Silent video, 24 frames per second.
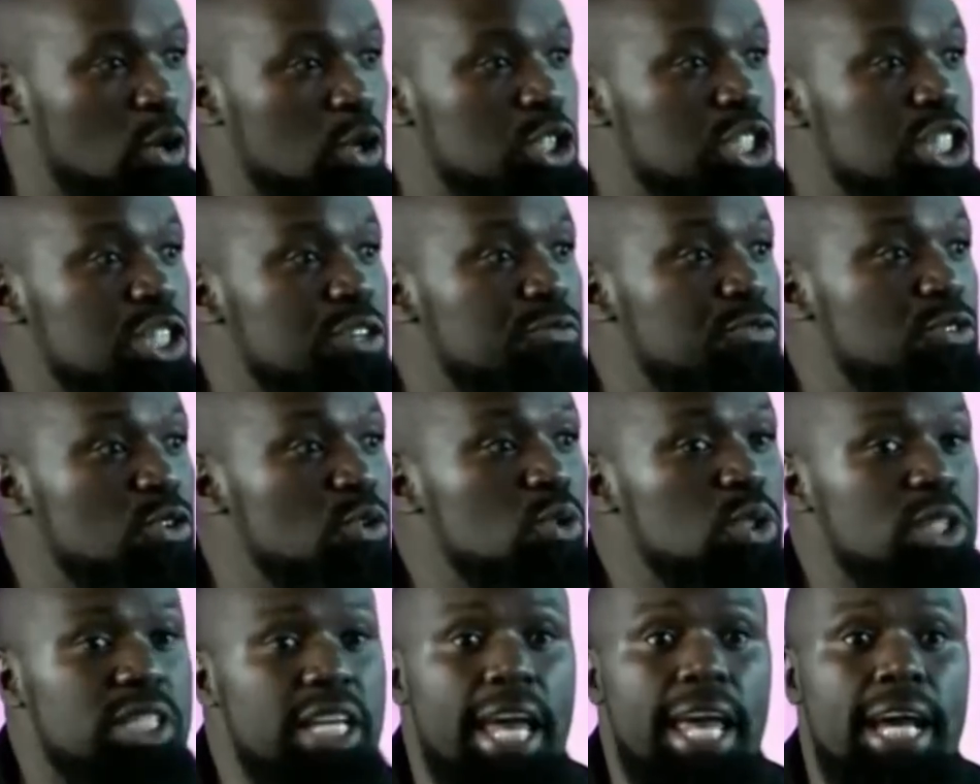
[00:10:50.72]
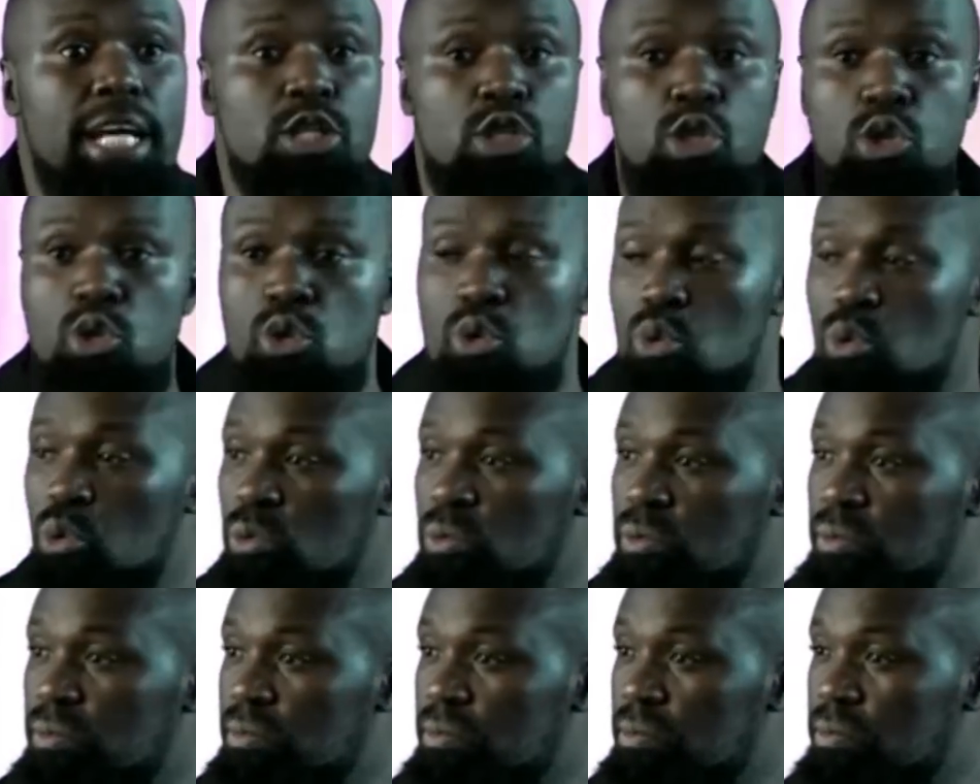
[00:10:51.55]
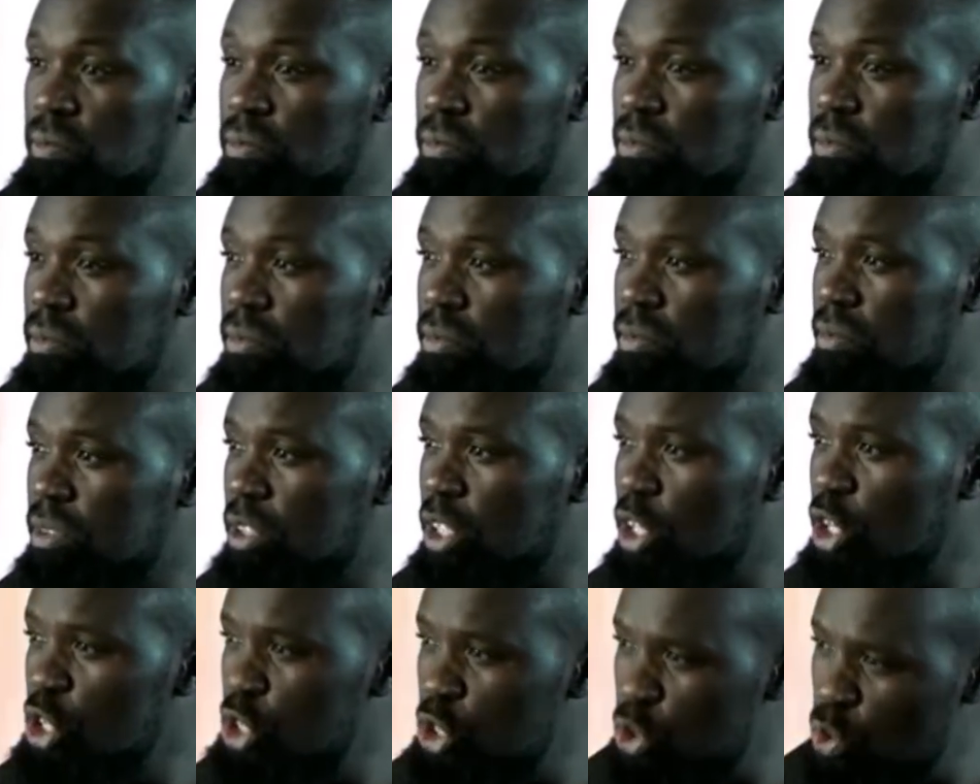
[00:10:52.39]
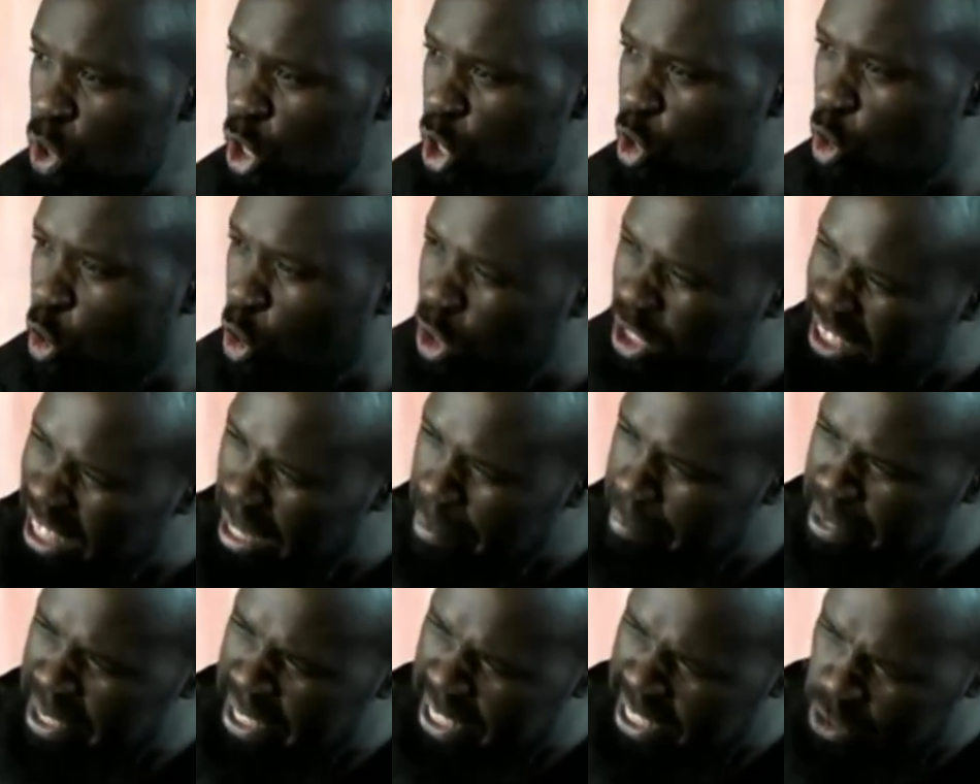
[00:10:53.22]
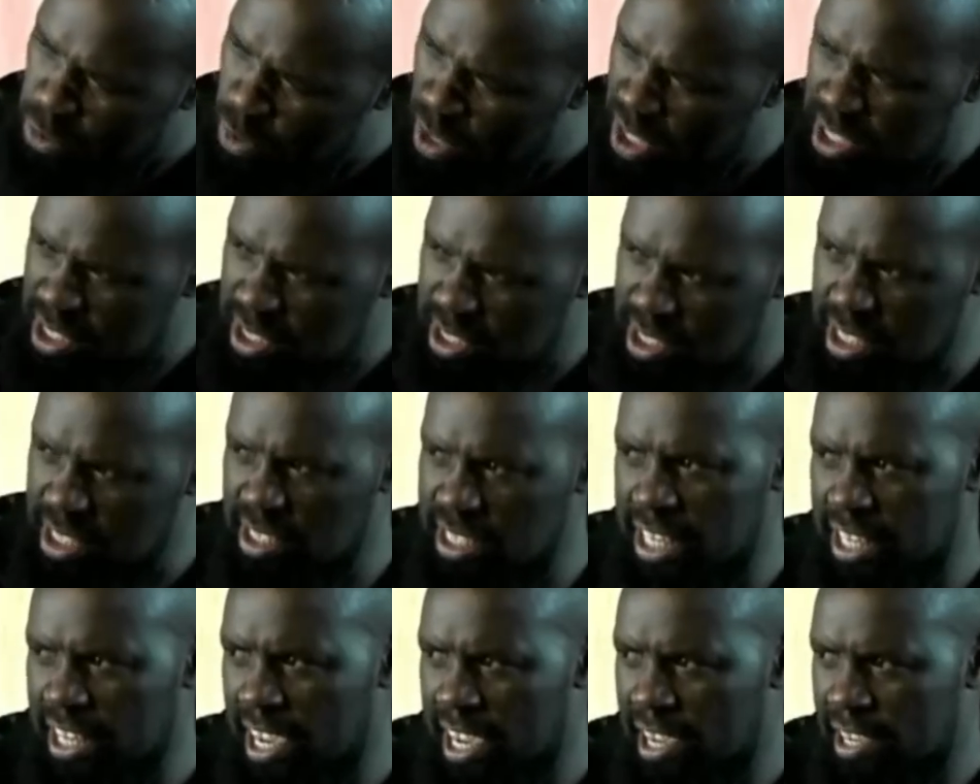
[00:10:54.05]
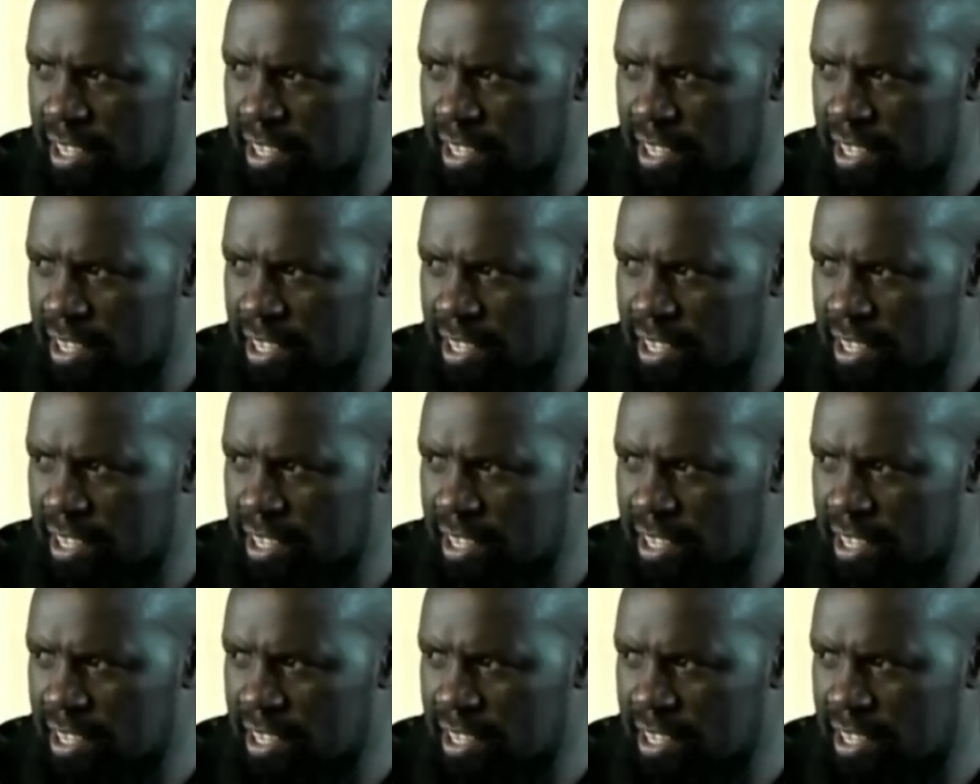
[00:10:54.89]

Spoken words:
if you dare do, you will contaminate what is inside her.